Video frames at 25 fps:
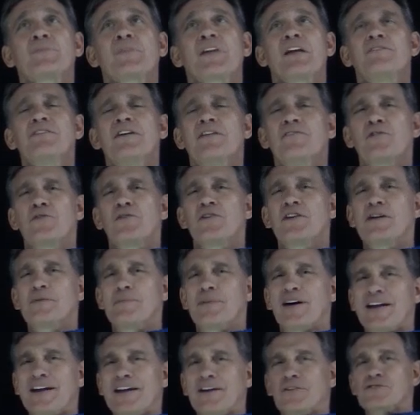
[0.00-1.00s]
Have you ever heard
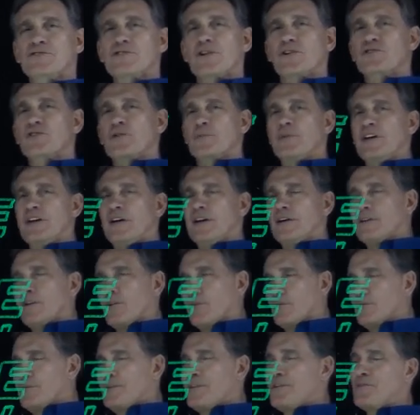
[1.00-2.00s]
anybody on social media?
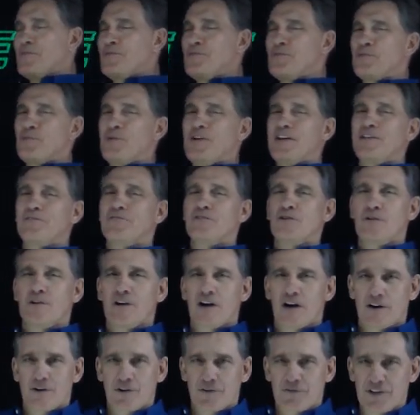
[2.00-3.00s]
Oh, when have you
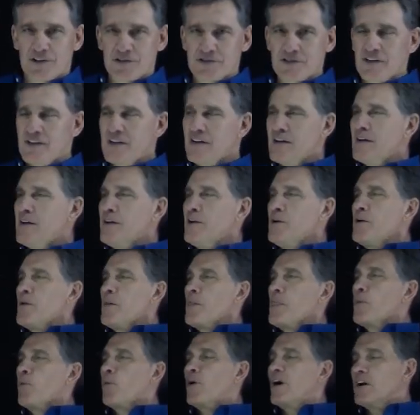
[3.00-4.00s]
not heard this?
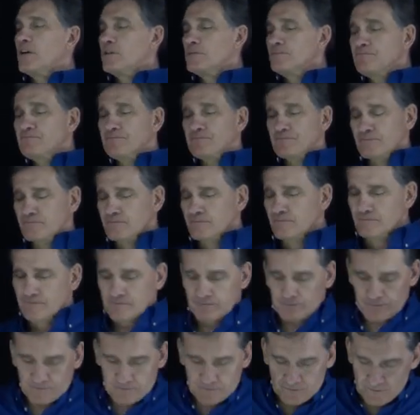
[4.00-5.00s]
Well,
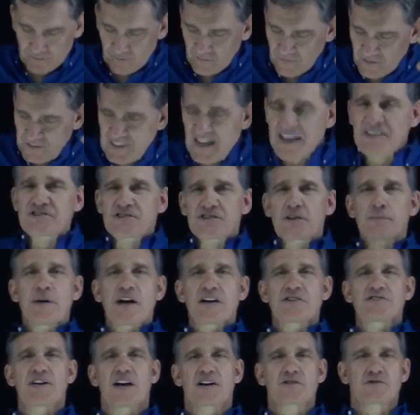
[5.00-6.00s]
that's the
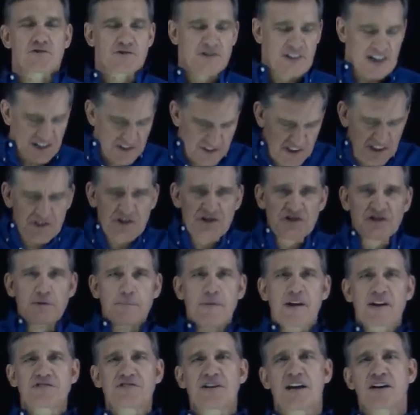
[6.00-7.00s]
best exercise. This is the
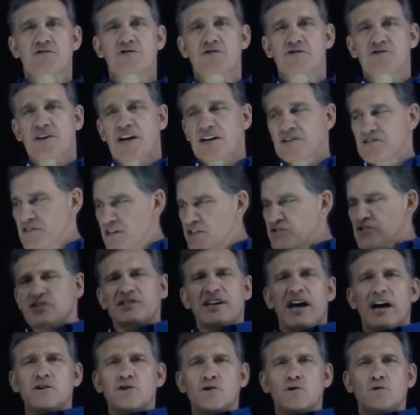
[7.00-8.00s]
best exercise. This is
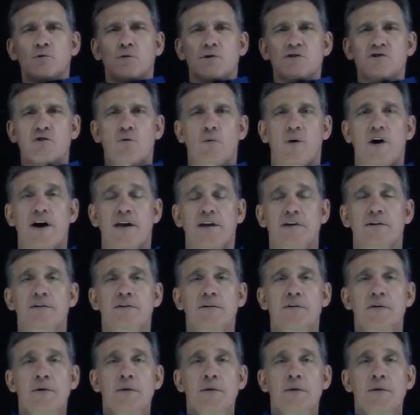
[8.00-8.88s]
how you do a squat.